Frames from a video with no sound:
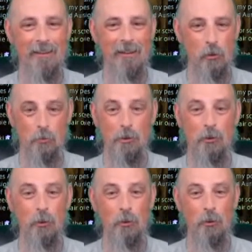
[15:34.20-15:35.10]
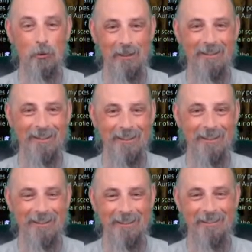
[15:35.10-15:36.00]
it would be cool
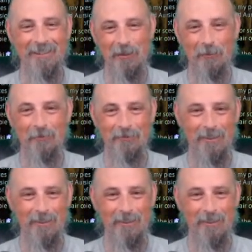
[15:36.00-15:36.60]
because, you know,